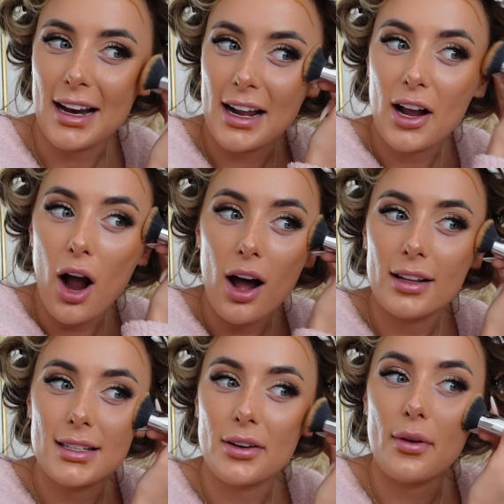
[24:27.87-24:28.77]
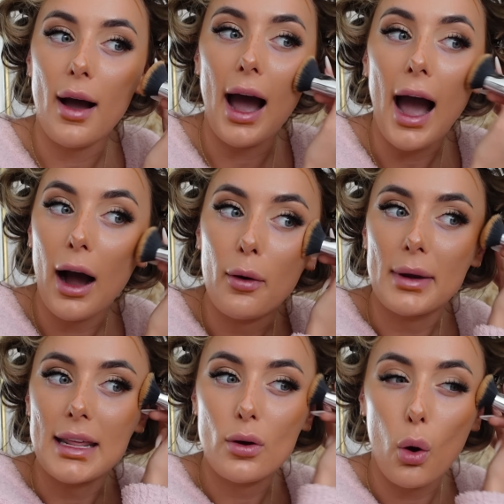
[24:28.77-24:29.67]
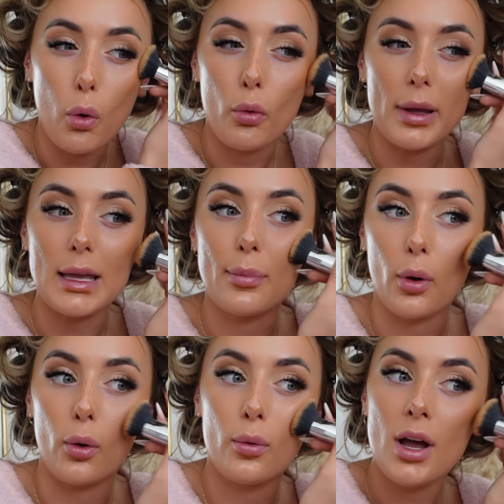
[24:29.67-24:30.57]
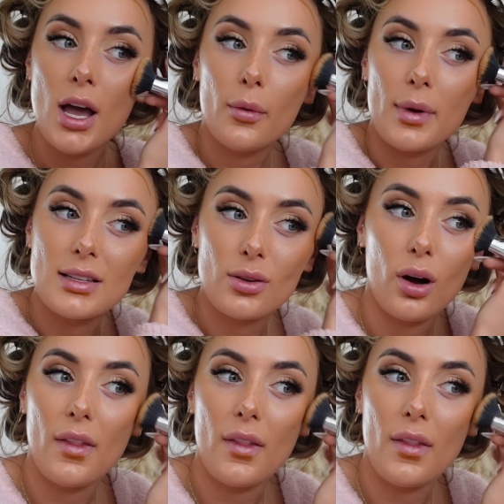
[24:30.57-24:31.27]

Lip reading: Like I can't tell you how many cool people we saw.